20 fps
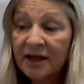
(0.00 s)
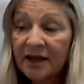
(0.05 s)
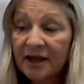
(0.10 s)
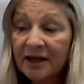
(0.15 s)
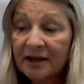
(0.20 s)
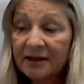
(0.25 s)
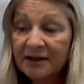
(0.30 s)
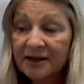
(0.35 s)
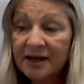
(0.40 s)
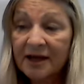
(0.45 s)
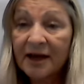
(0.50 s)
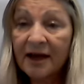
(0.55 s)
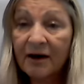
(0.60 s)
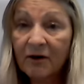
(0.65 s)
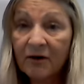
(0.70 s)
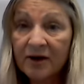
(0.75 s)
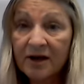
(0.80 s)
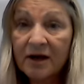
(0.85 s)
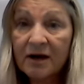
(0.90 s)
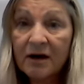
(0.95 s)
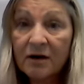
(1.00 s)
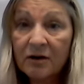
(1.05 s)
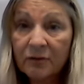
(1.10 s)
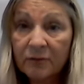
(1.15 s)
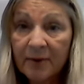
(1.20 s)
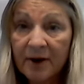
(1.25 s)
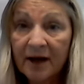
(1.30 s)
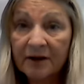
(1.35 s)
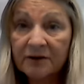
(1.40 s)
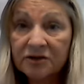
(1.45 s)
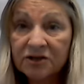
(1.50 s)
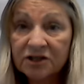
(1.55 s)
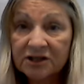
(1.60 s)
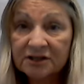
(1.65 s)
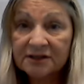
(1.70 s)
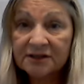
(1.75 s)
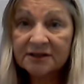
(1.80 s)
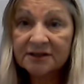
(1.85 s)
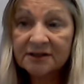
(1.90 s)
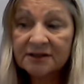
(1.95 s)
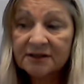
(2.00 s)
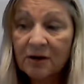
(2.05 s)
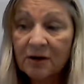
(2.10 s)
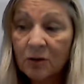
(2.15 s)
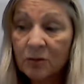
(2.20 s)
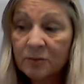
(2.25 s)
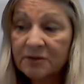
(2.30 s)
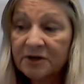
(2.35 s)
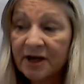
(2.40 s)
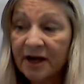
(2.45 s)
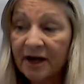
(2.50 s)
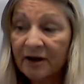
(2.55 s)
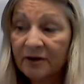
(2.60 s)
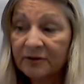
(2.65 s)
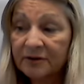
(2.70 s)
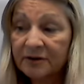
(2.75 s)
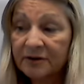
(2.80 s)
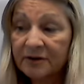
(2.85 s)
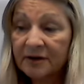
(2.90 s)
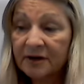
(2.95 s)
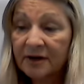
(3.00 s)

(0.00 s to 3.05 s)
in the area around Jesus' hometown.